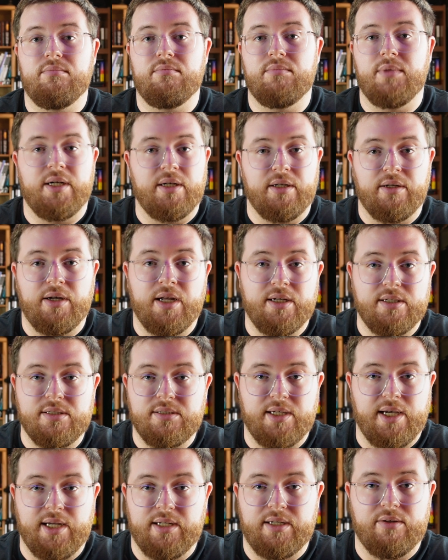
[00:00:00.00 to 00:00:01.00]

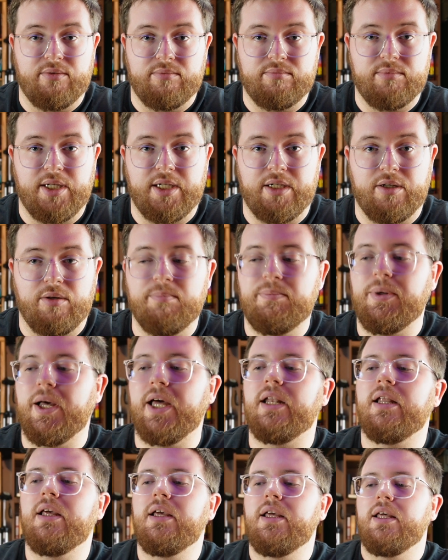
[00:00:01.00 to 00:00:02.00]
Honestly, I don't.
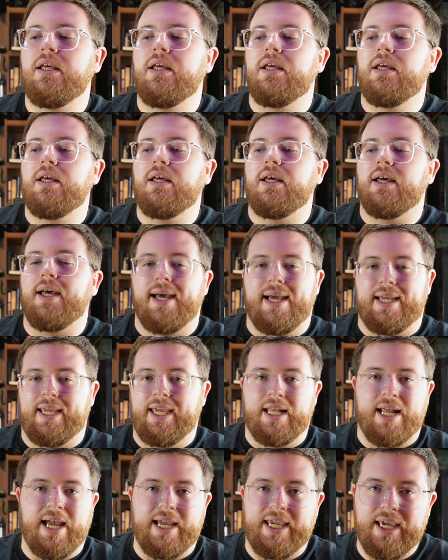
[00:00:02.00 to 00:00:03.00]
But I
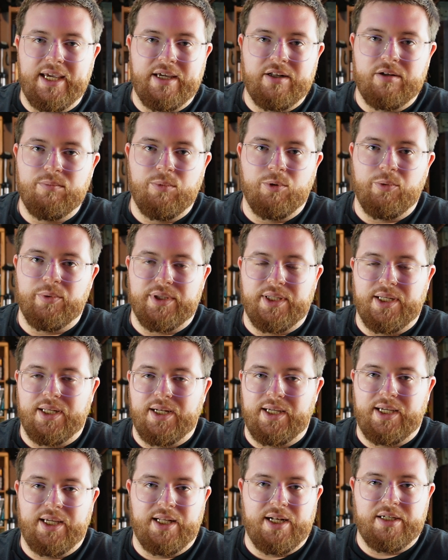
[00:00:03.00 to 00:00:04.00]
can't get on board with that.
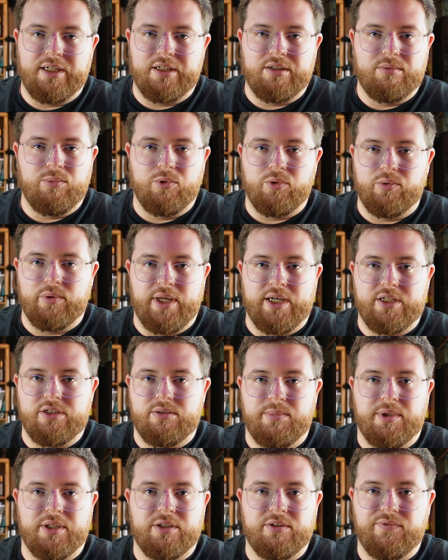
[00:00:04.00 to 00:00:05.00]
I cannot get on board with the
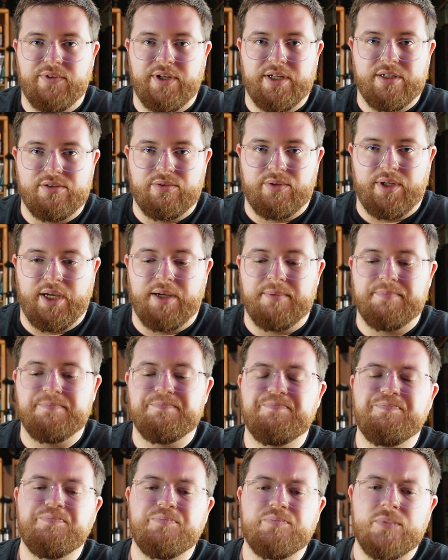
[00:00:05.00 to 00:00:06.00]
extramarital affairs, okay?
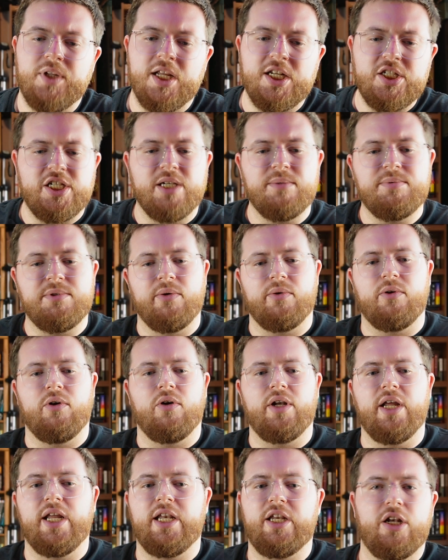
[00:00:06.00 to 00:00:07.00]
Then she keeps going
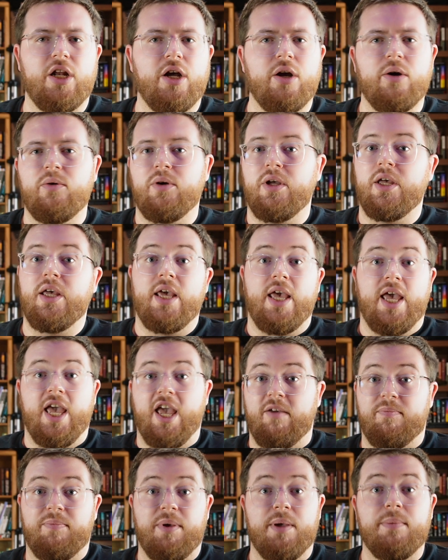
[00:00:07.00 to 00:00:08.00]
on, and
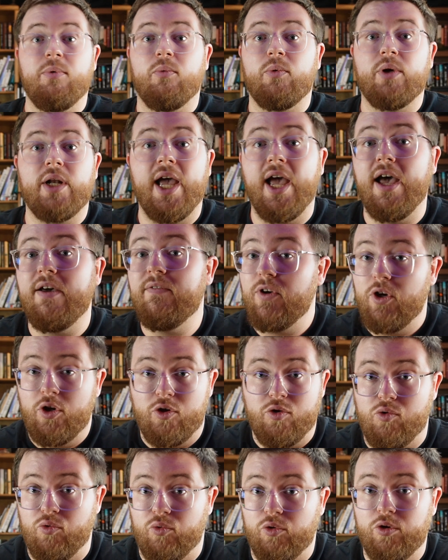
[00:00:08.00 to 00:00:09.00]
if people want to have
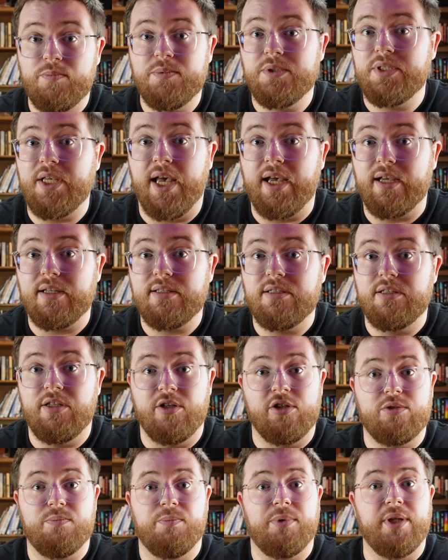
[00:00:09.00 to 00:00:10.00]
group sex,
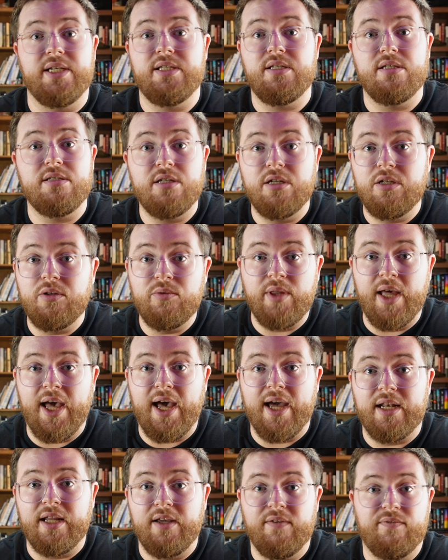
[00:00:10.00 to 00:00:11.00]
there's places to do
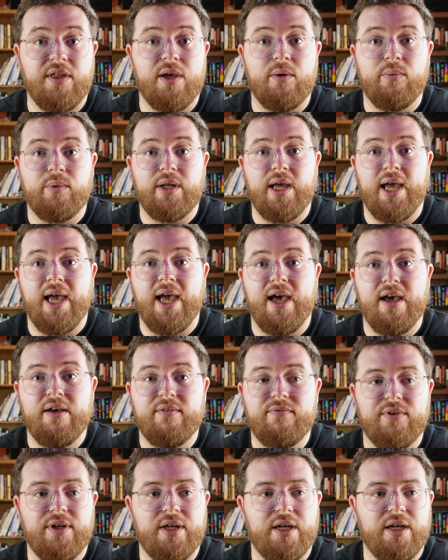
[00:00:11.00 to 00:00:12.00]
that. If they want to have